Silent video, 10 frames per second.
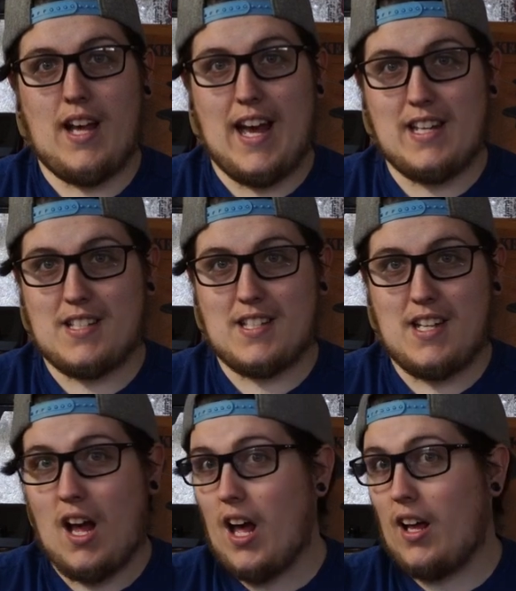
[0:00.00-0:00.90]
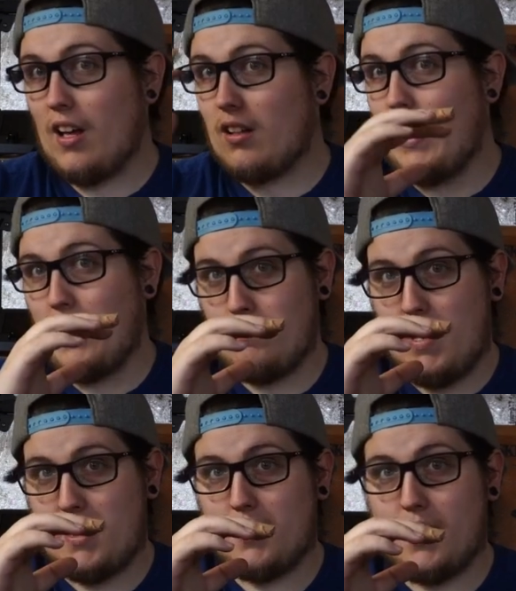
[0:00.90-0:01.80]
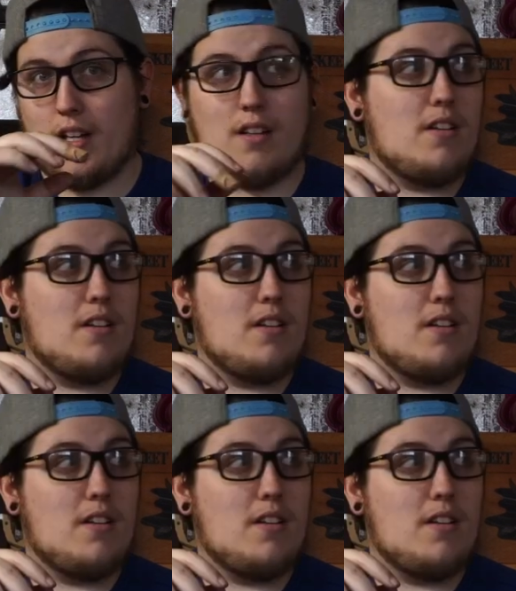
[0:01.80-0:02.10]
and it's not a cloud-based thing.